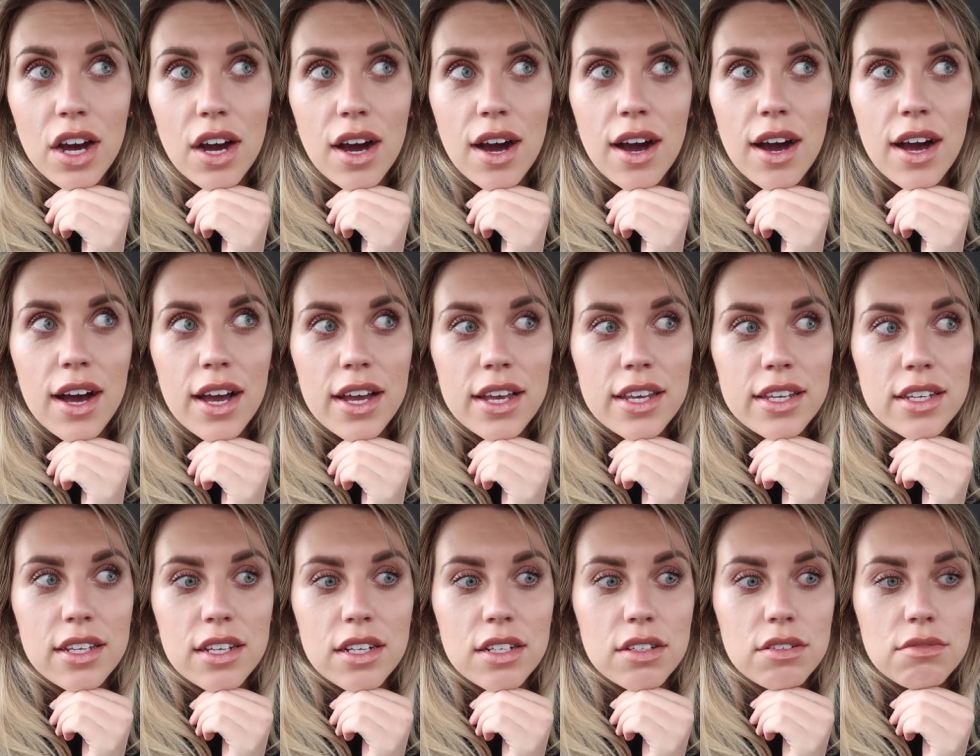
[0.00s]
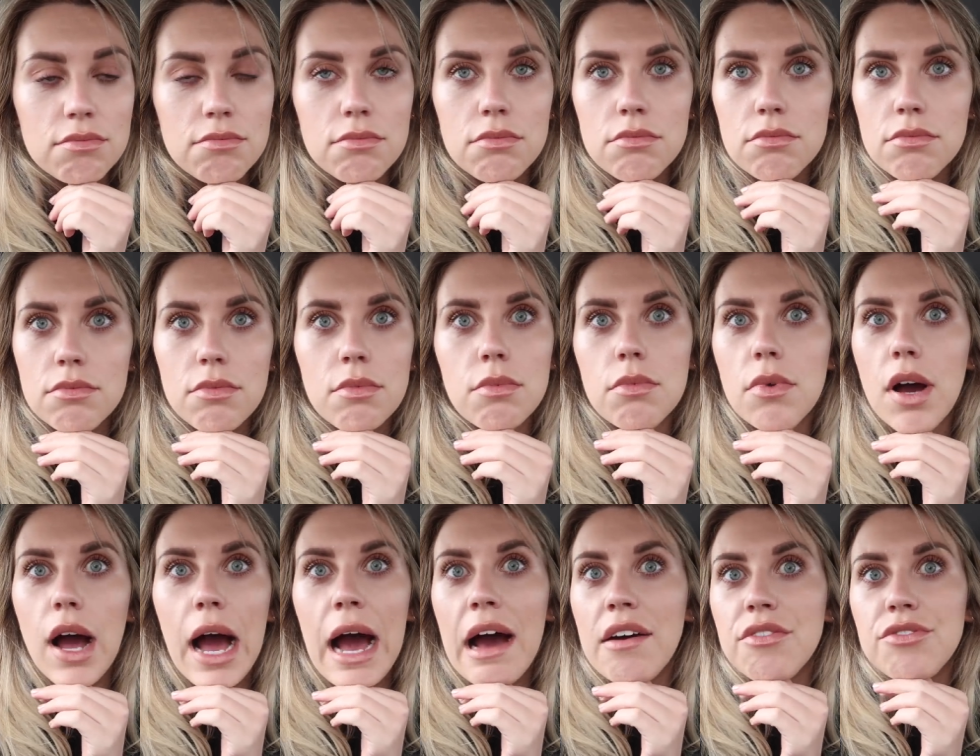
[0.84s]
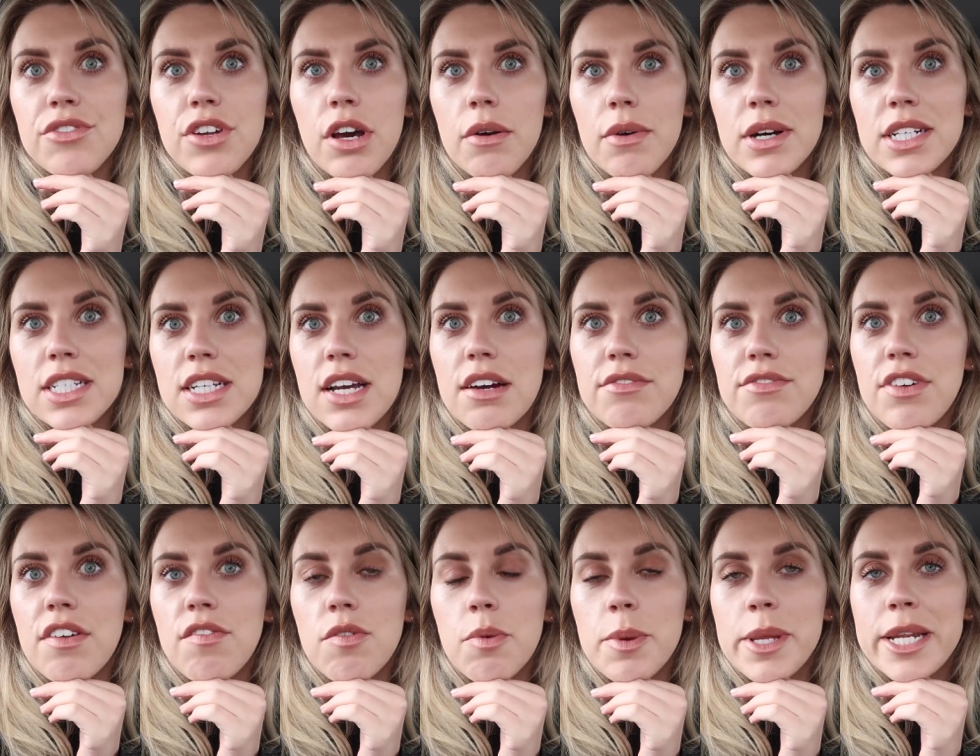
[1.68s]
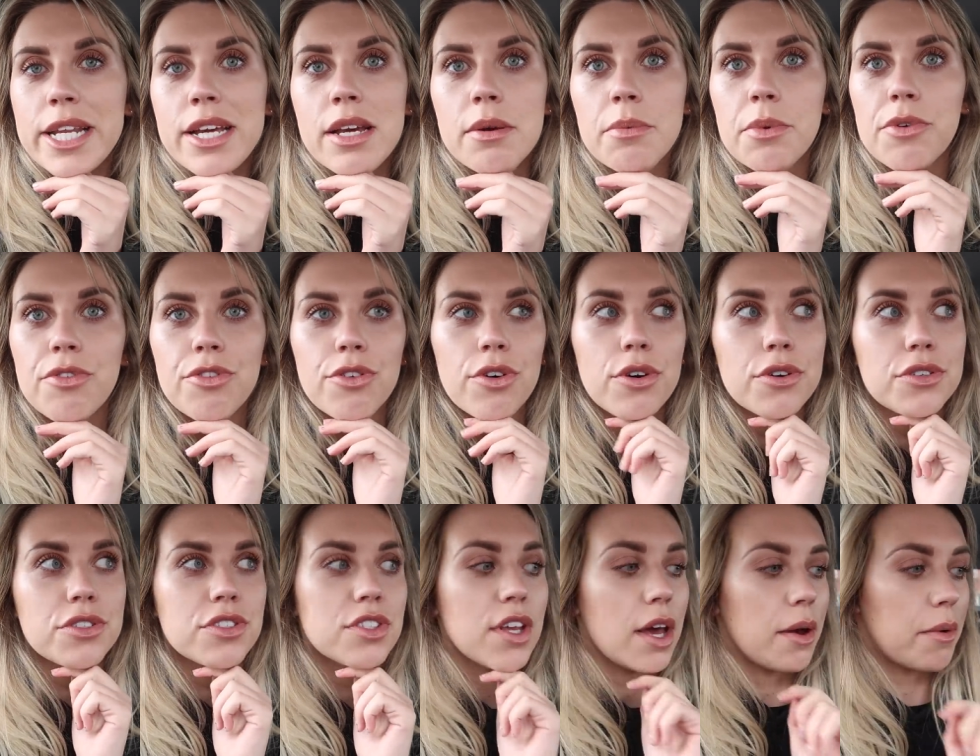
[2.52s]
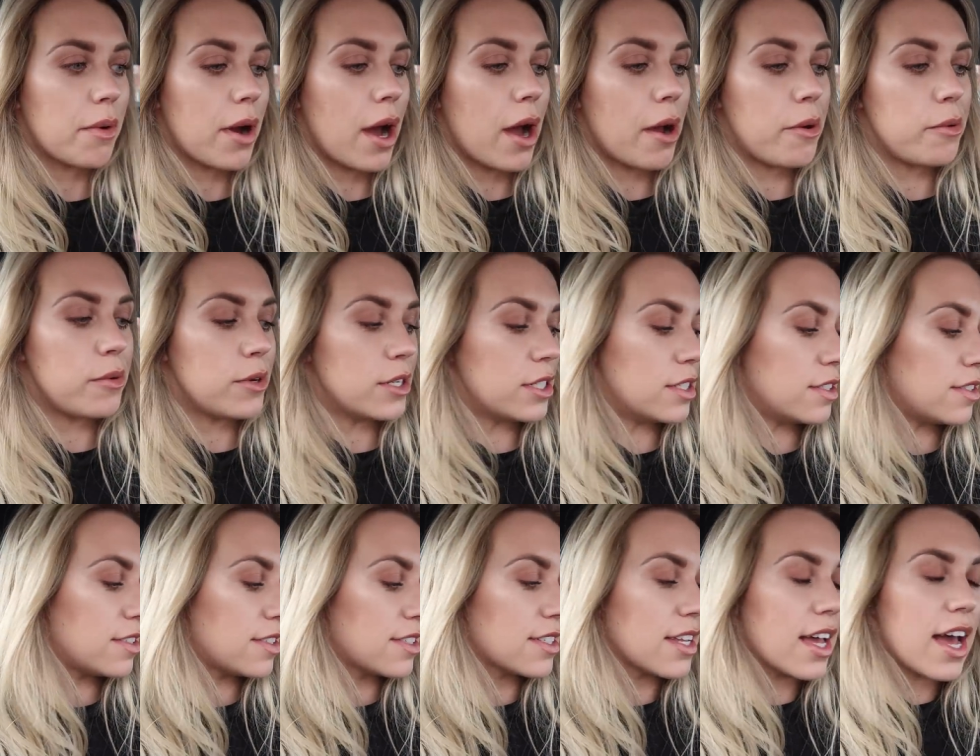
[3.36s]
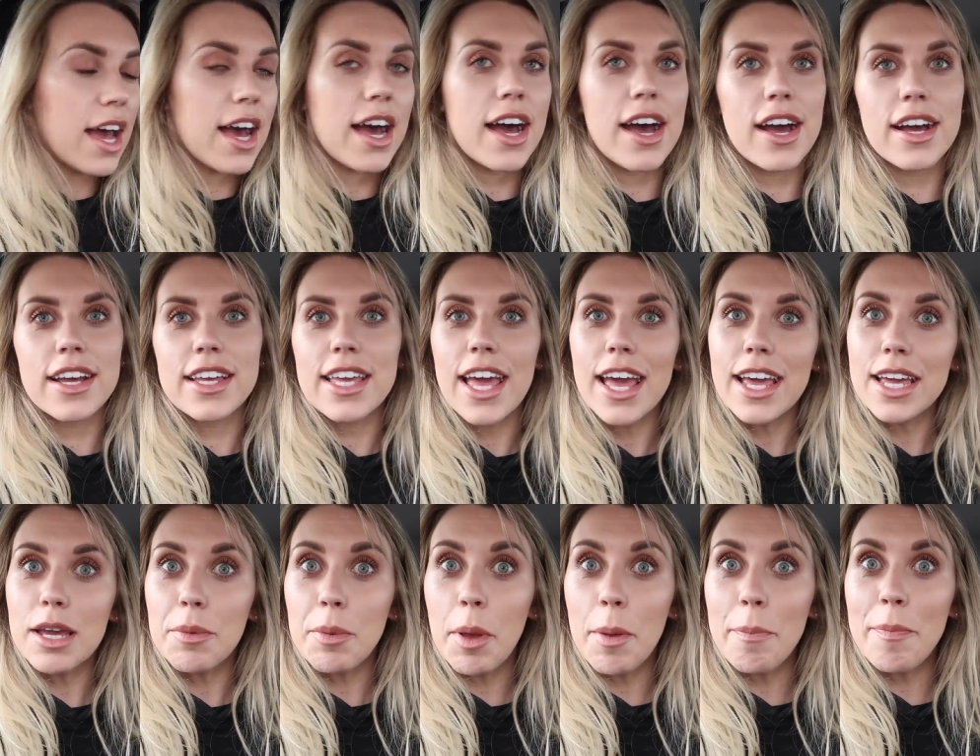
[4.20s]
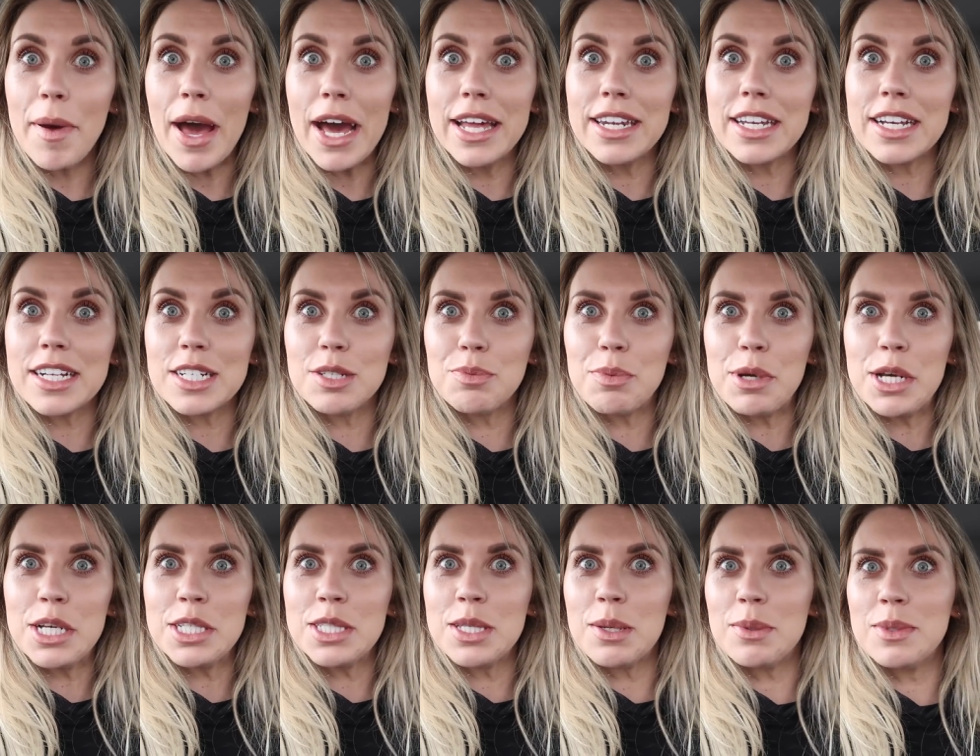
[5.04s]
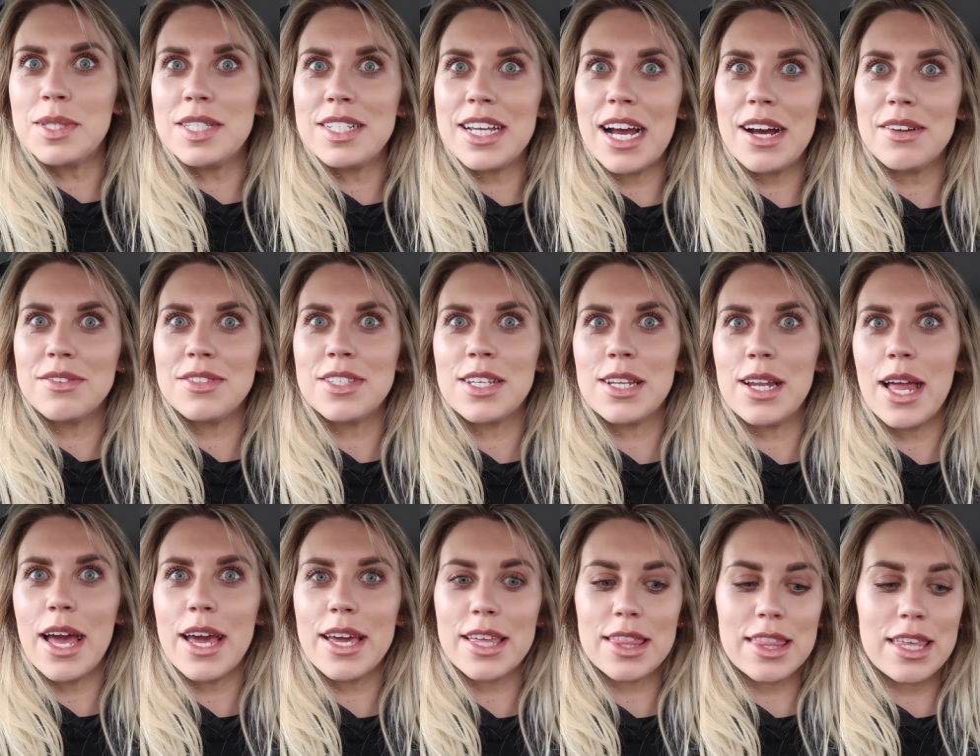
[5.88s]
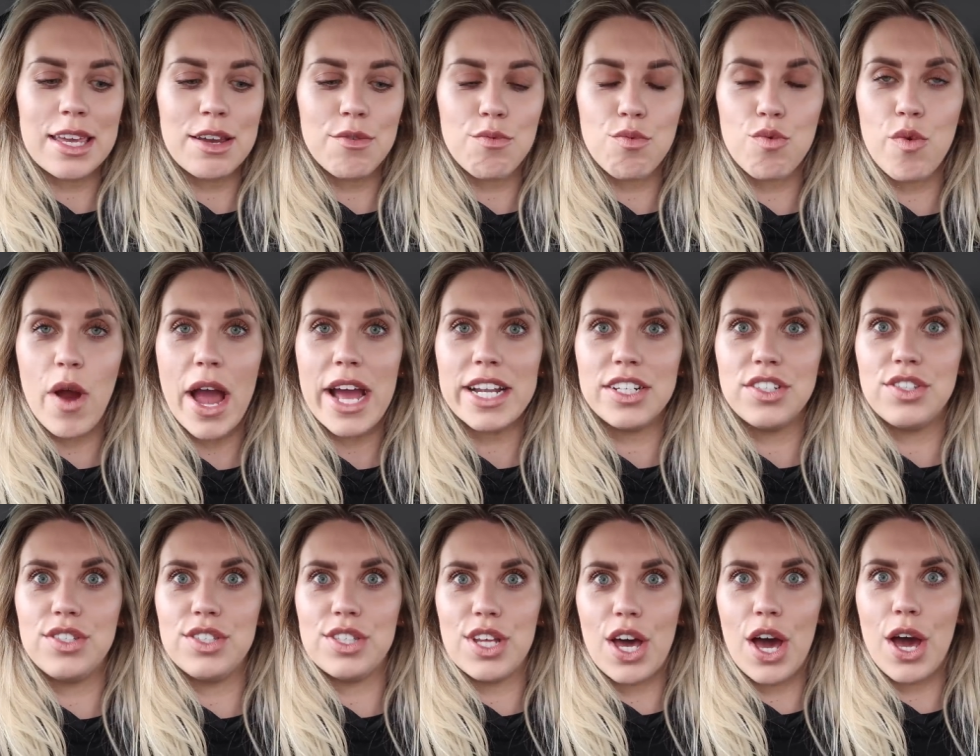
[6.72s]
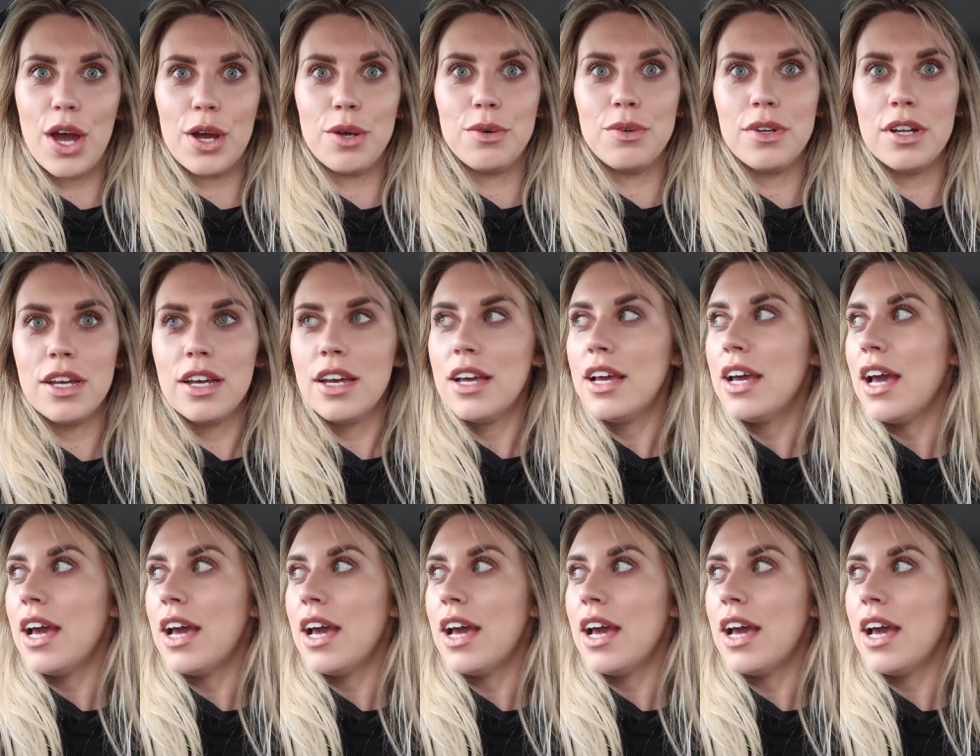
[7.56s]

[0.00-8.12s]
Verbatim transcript: I I have no idea, I've never been here before. So I was uh, getting a bit panicked because I was down to like the red zone